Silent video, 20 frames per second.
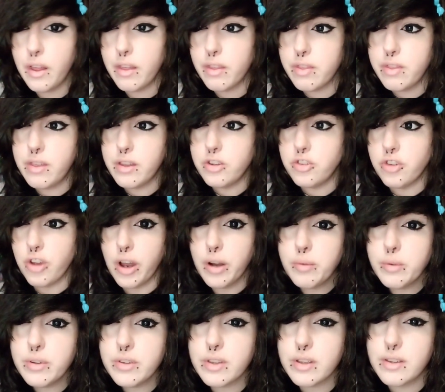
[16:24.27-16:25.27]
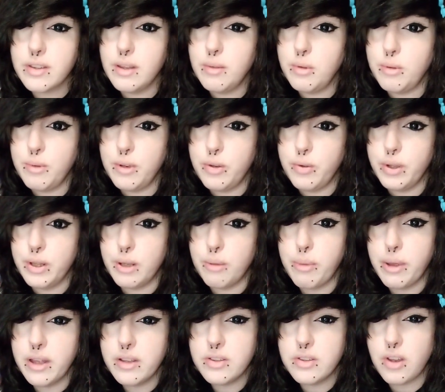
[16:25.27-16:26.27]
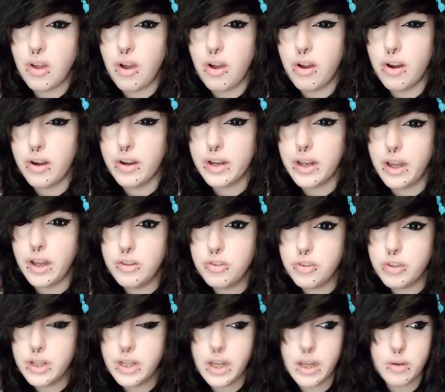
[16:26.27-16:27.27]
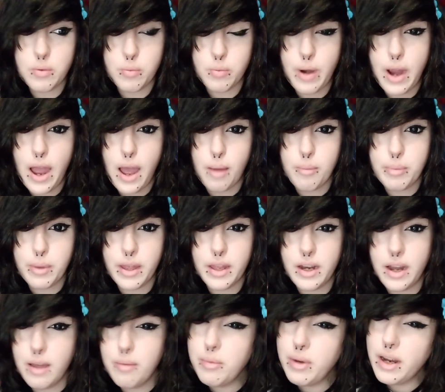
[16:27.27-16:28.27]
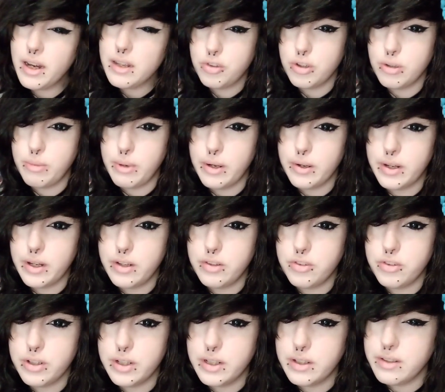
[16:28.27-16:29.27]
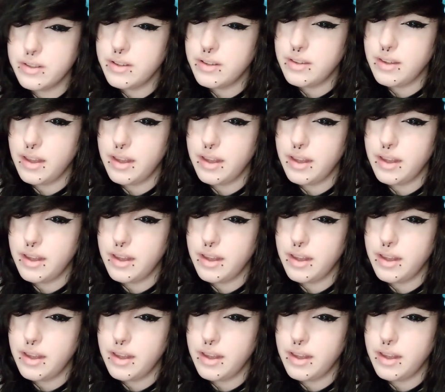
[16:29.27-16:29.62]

the genres that seem to be doing the best are country and rap. And I'm not sure about country because it's